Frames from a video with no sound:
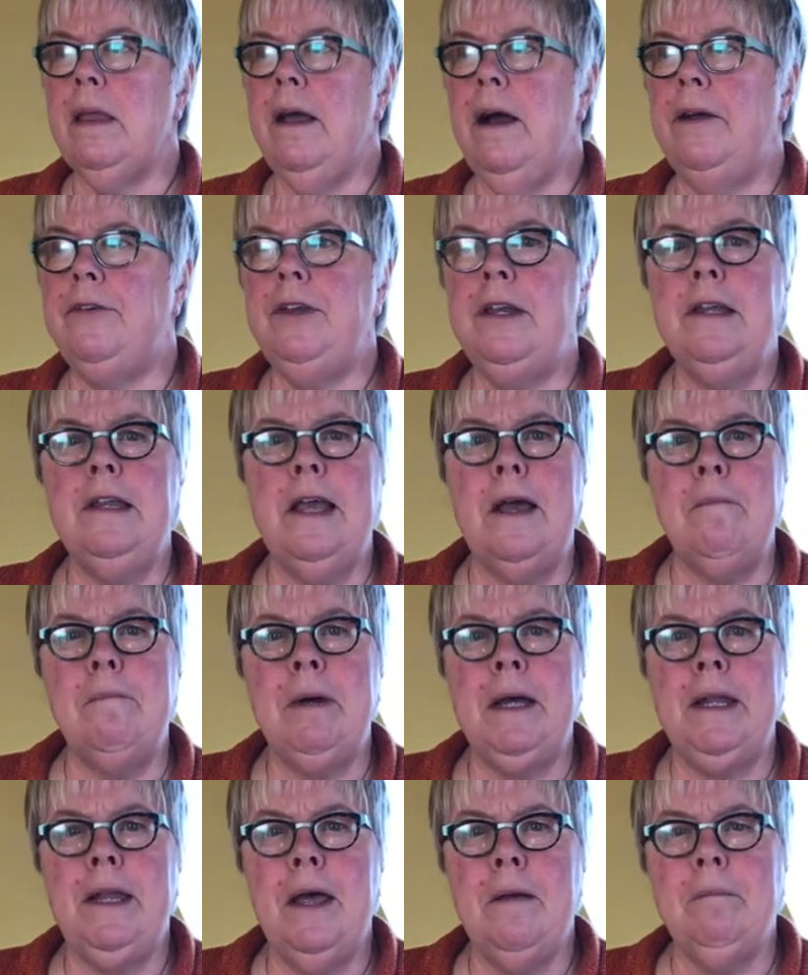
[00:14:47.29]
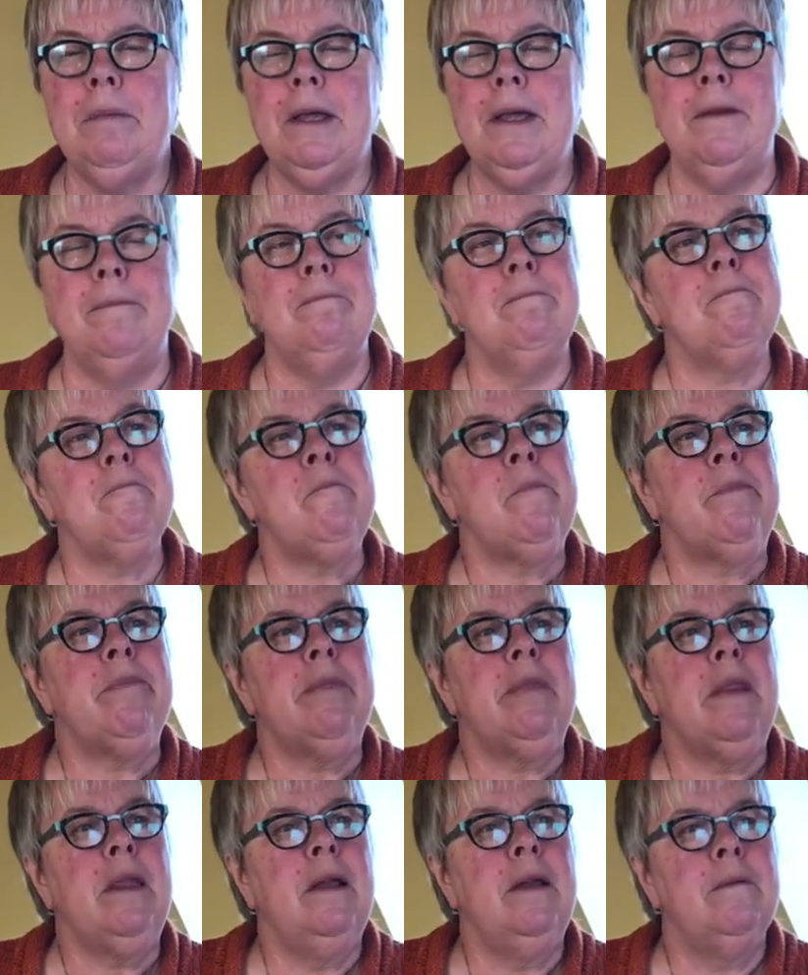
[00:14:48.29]
I didn't get my napkin.
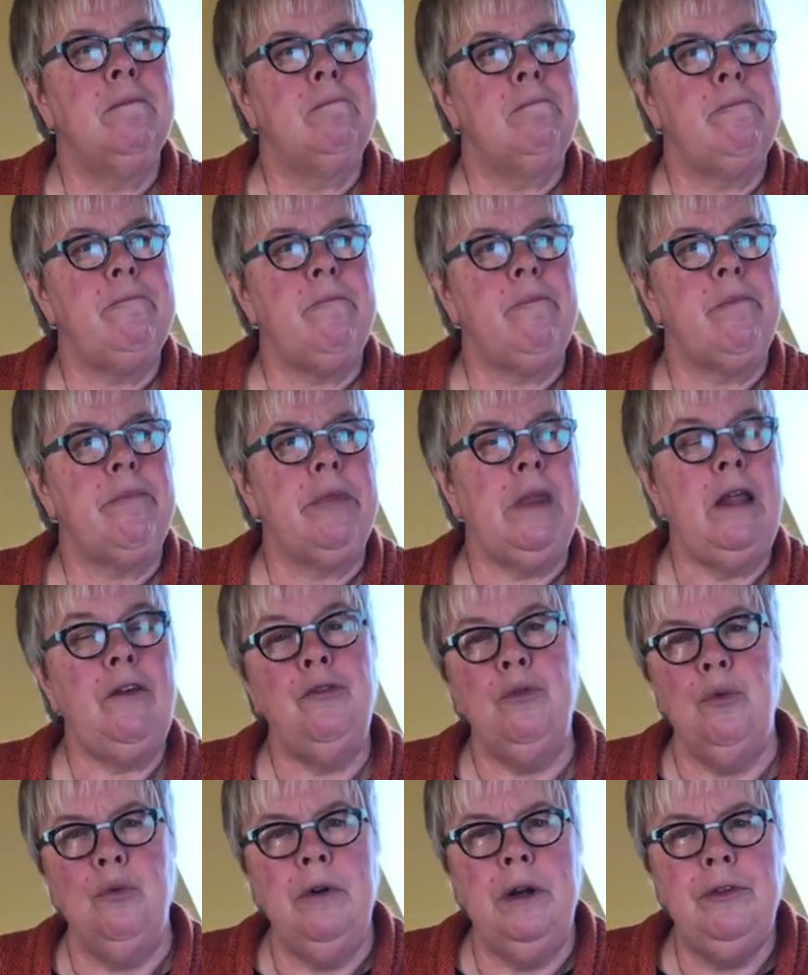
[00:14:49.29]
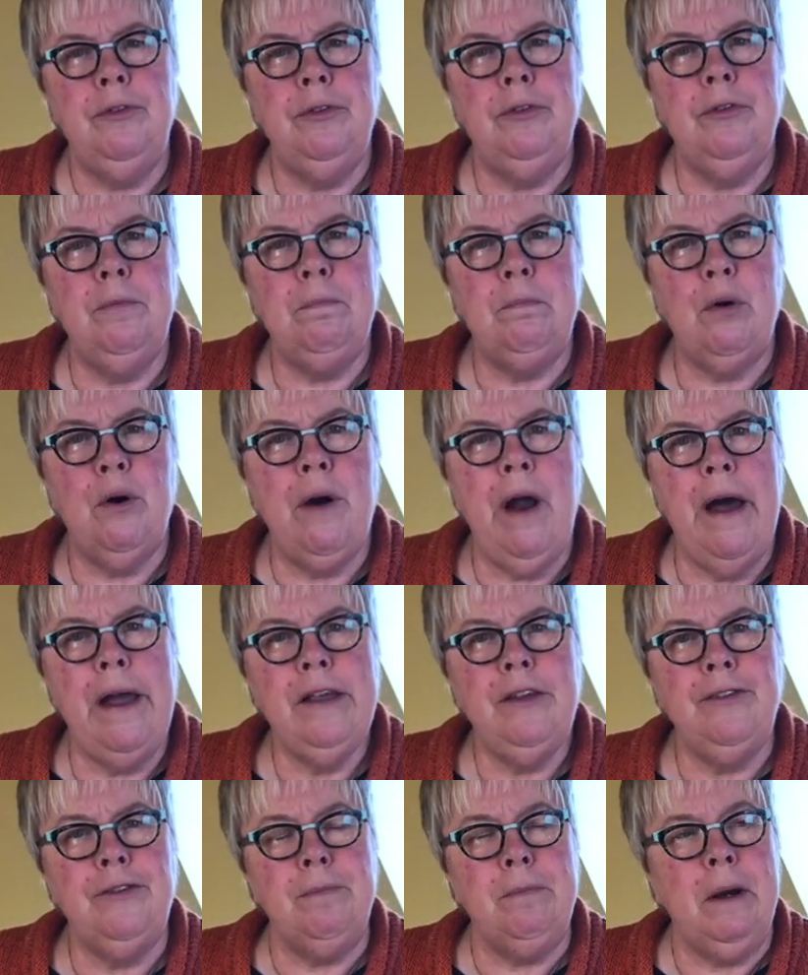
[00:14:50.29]
That's always
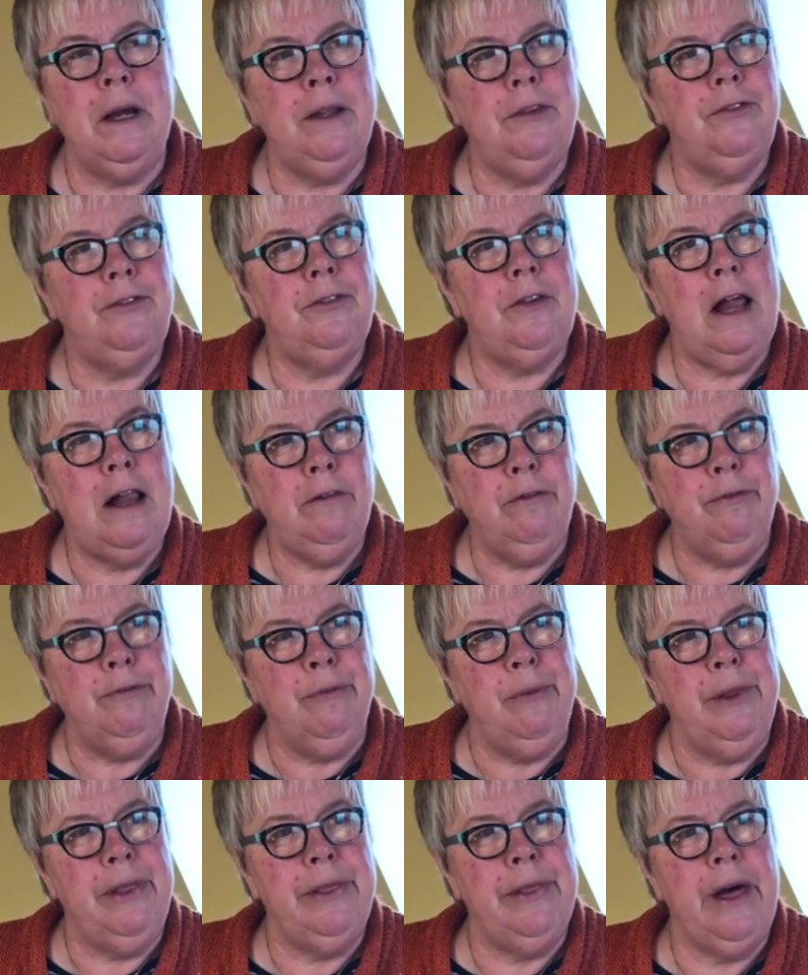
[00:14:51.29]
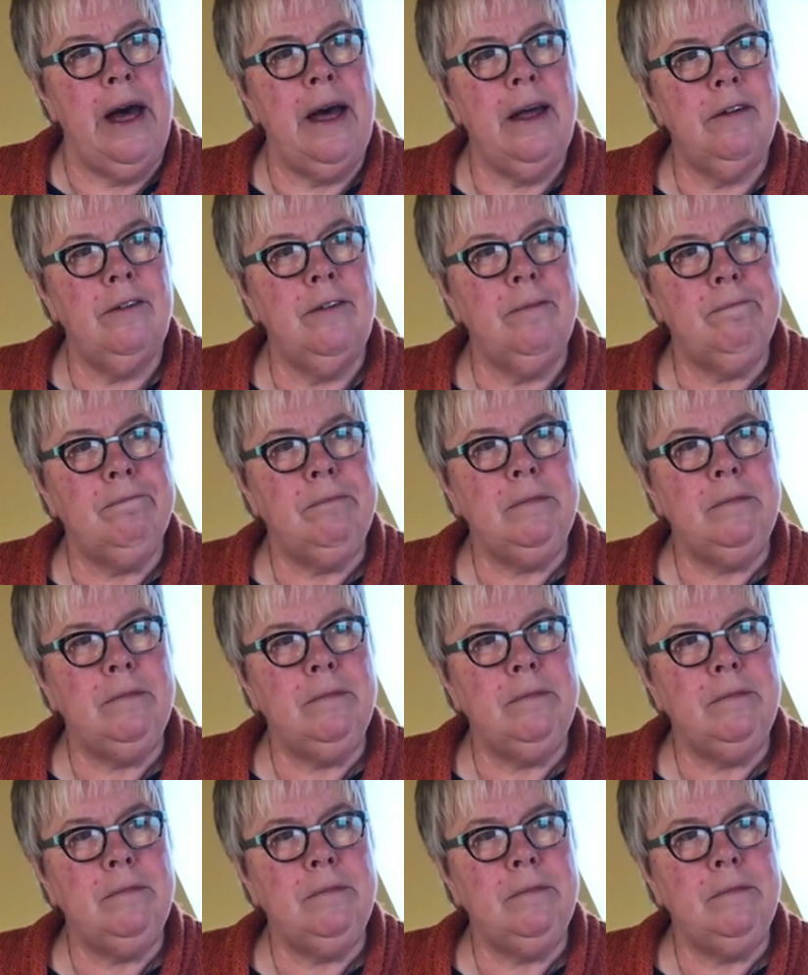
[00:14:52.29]
surprised myself with that.